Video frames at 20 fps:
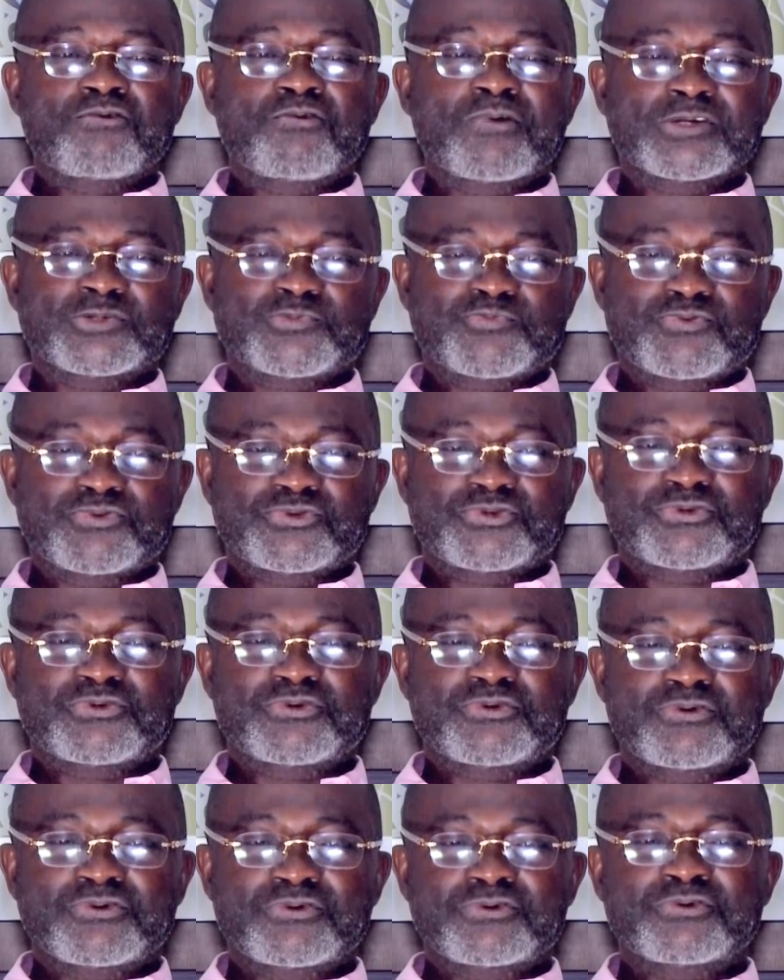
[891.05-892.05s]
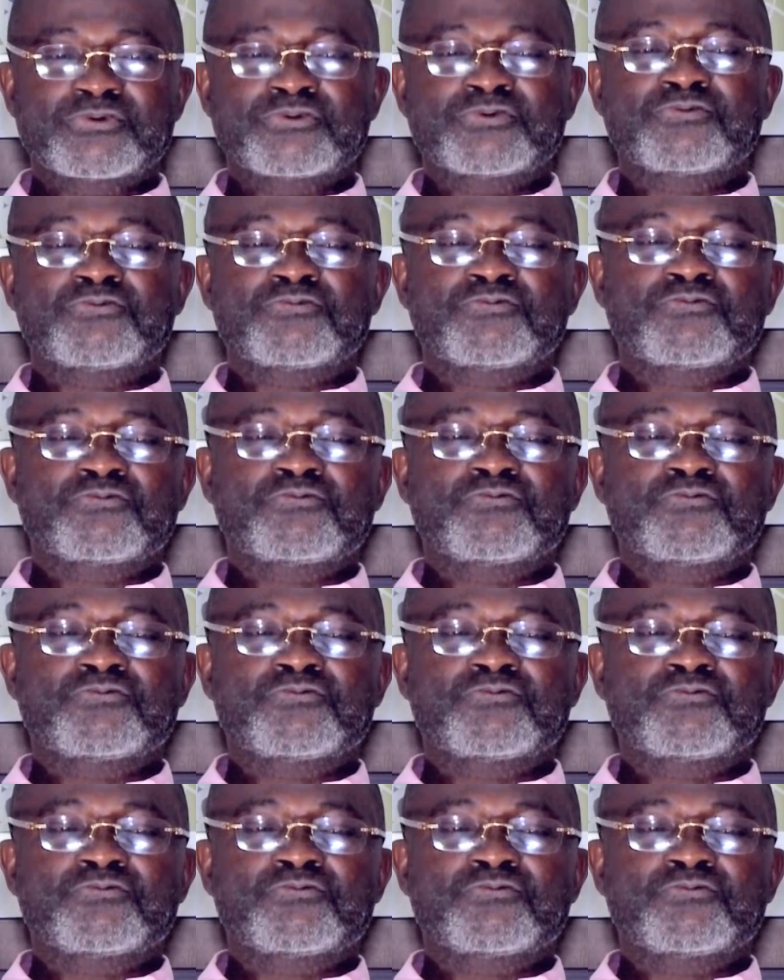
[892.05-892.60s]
ECOWAS protocol